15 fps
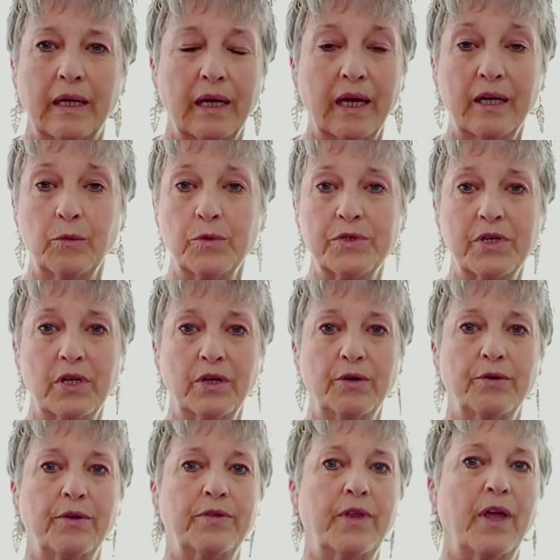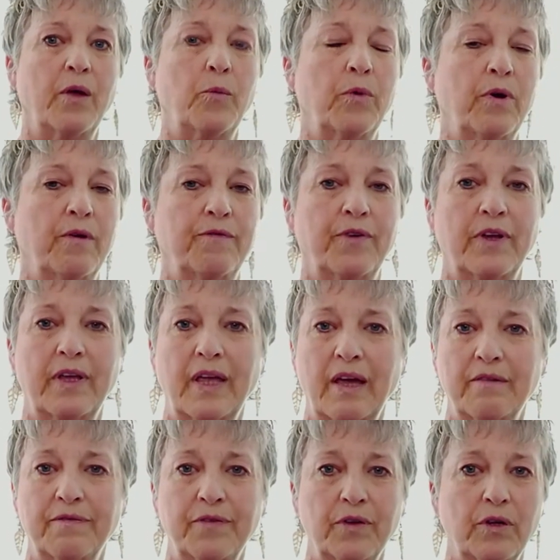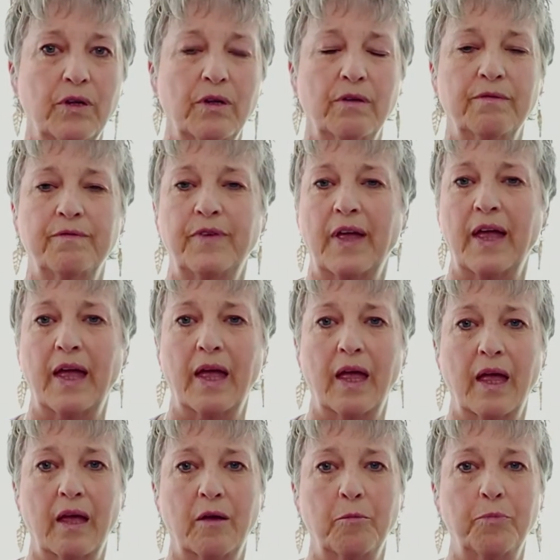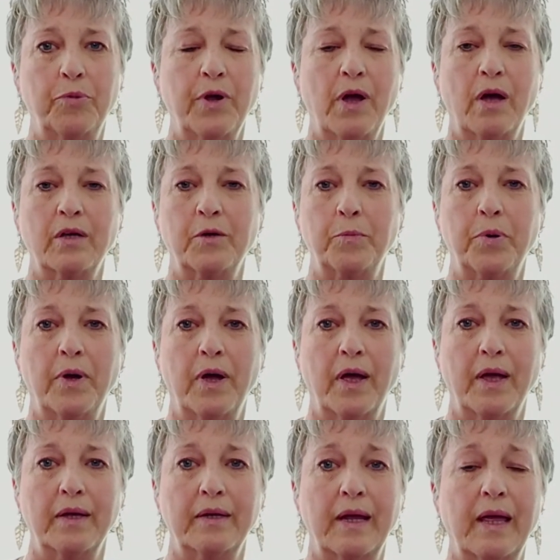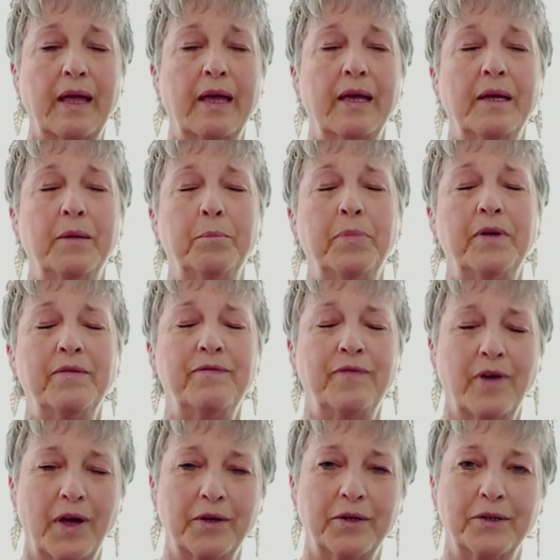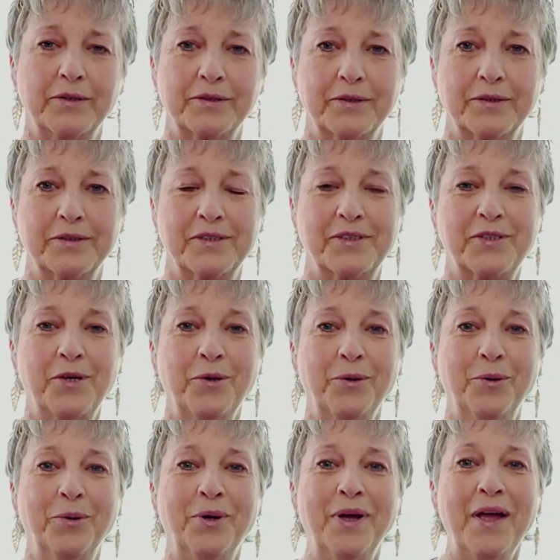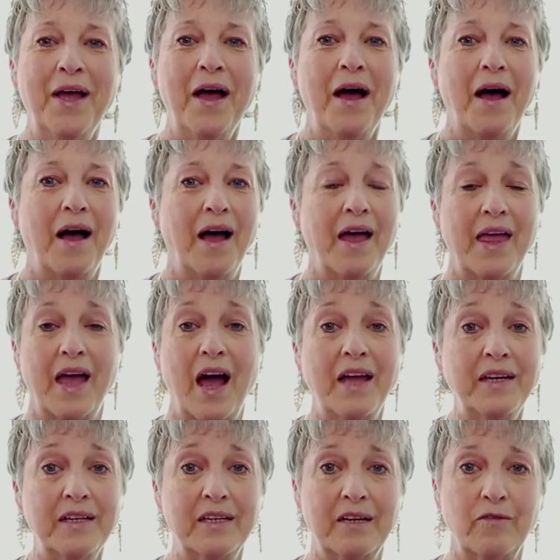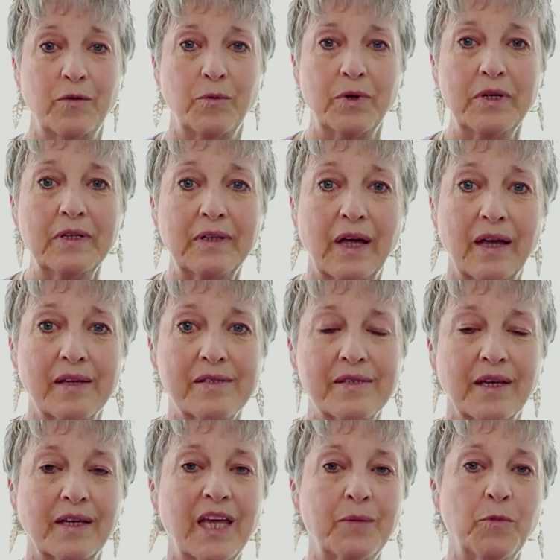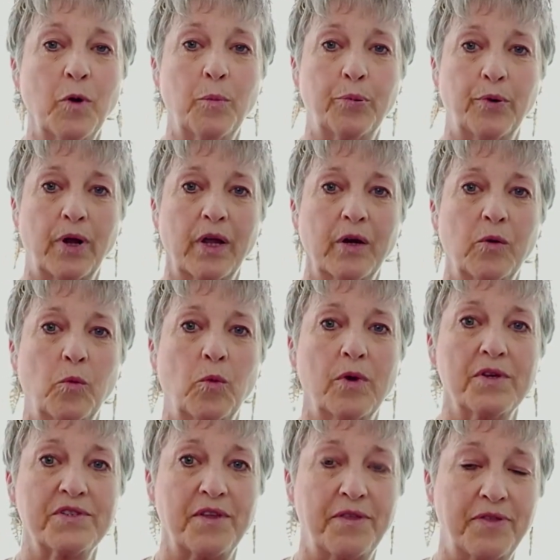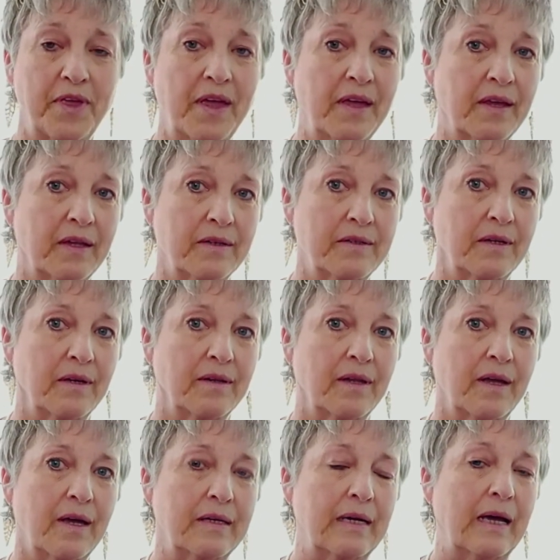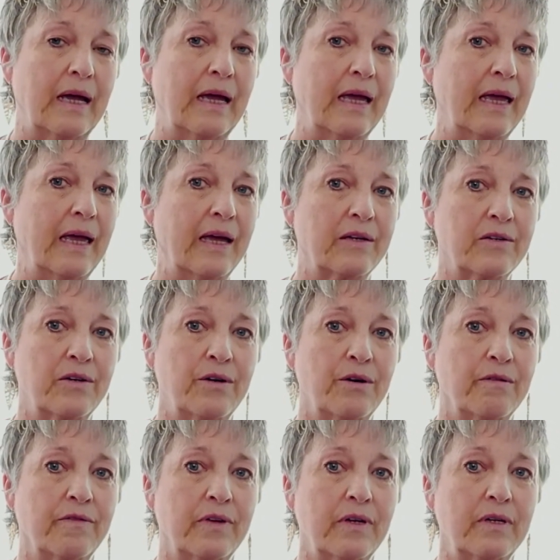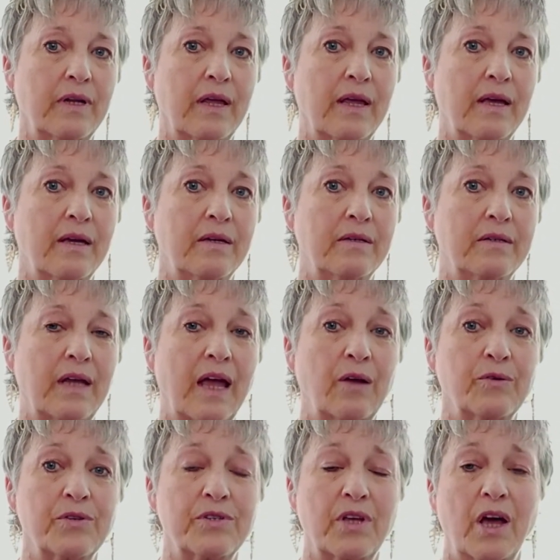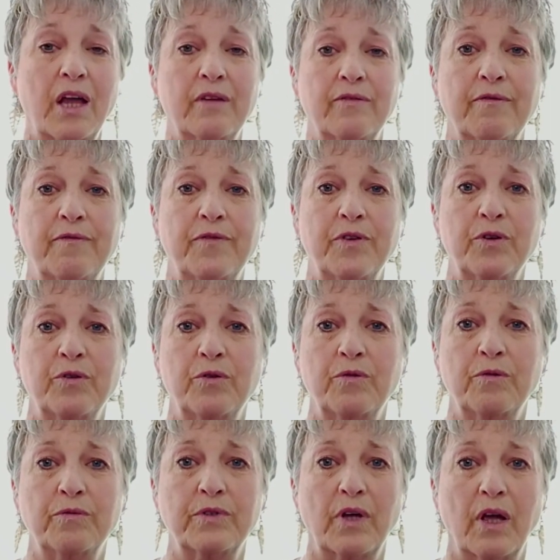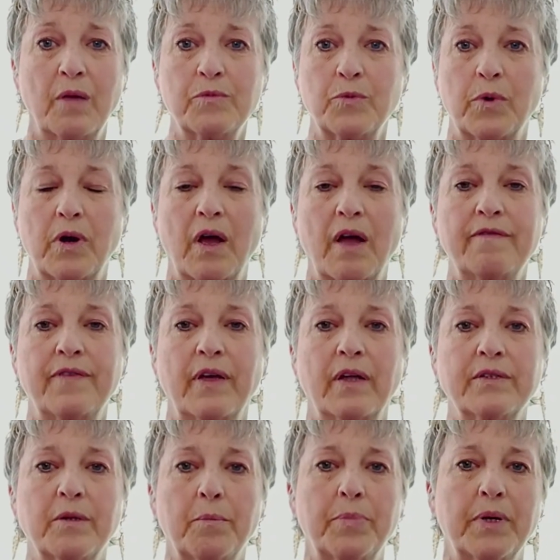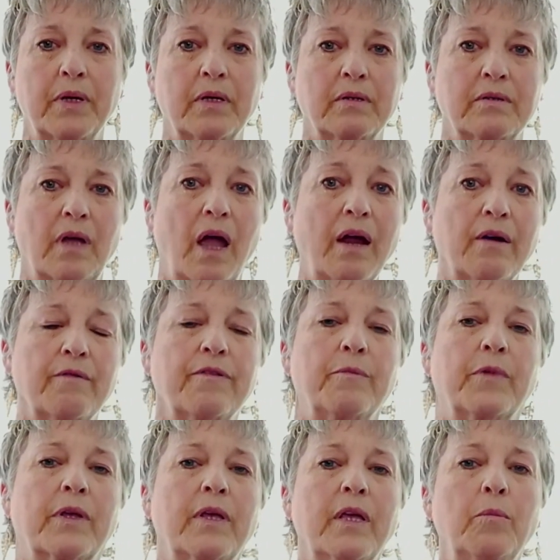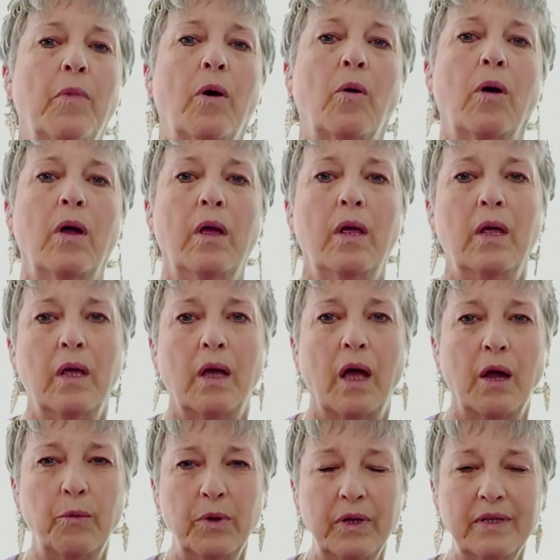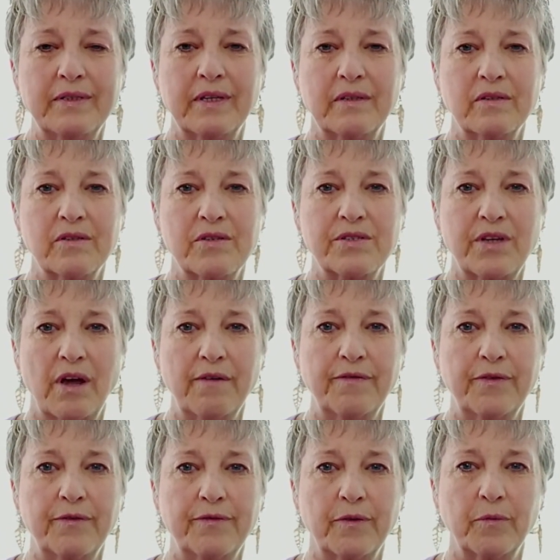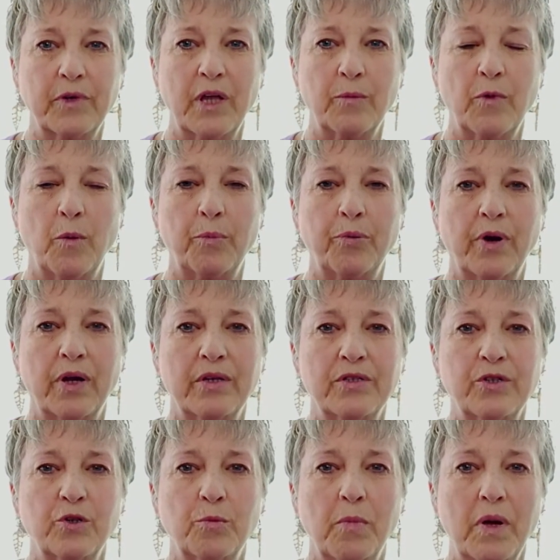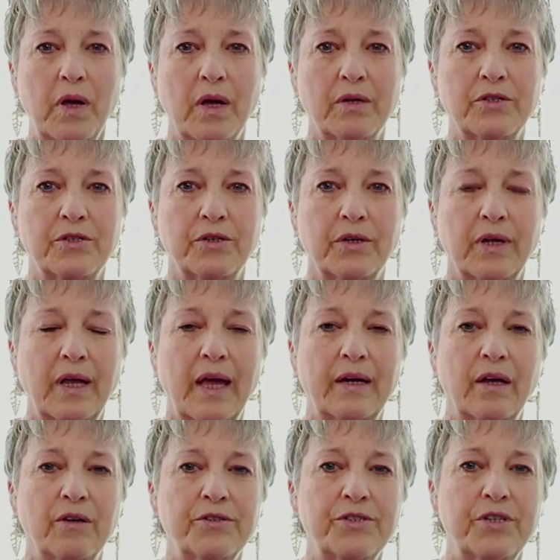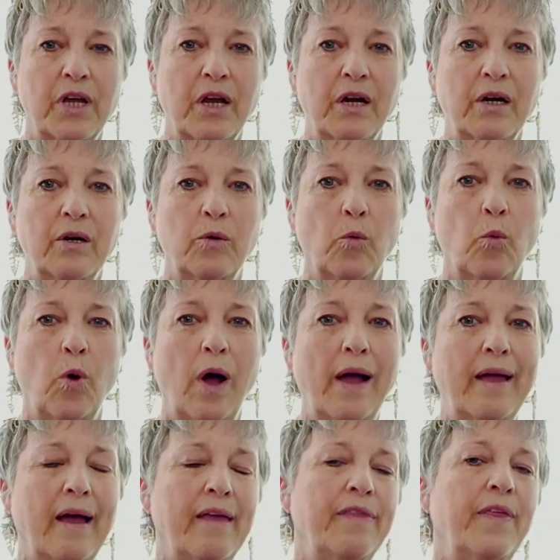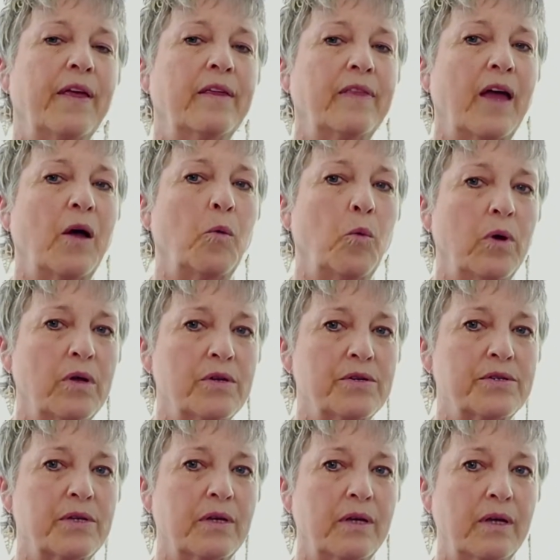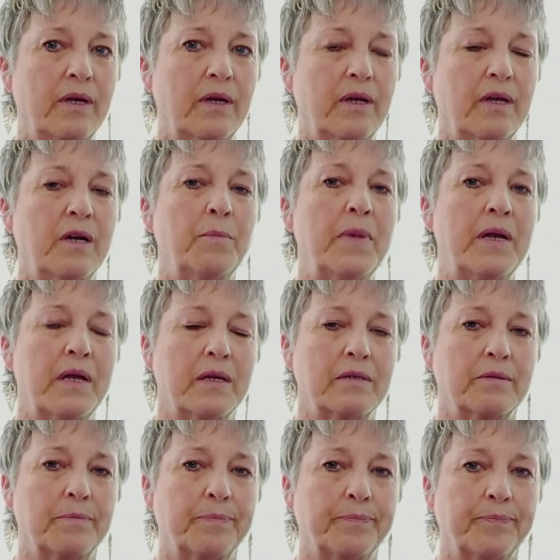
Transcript: And it was clear that they were forgetful, vague, preoccupied, and befuddled. So I didn't even realize that Chemo Brain was a thing until then. I hadn't heard of it, and outside few times when I felt a bit tired from the chemo, I really didn't suffer from Chemo Brain too much. And I'll share why I think that was in a minute.